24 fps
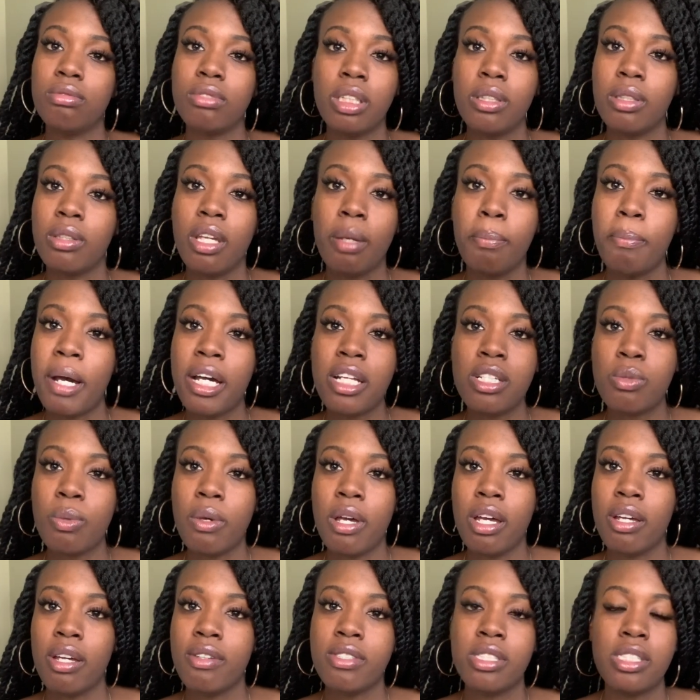and you might as
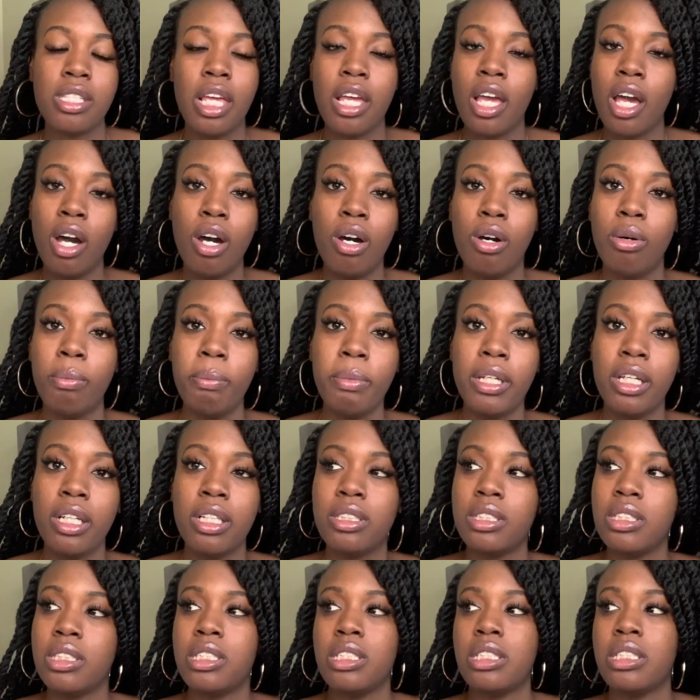well stay home because
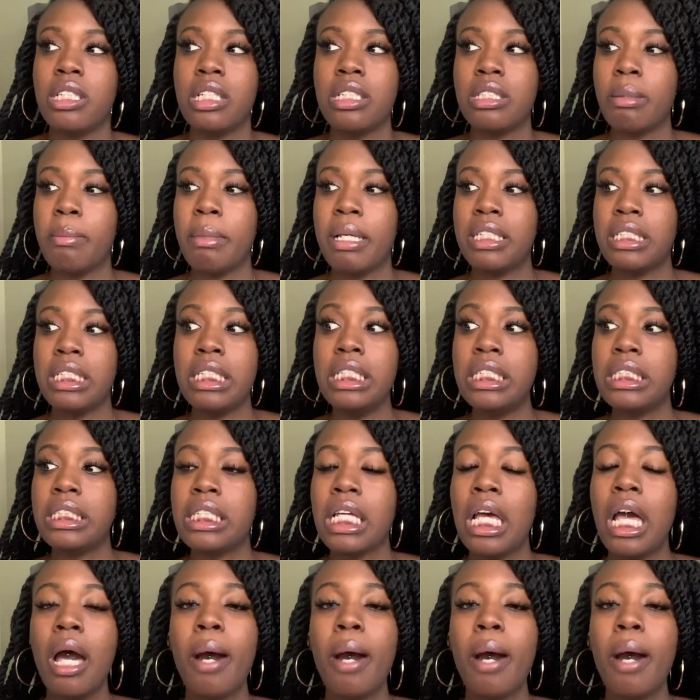it just doesn't make sense.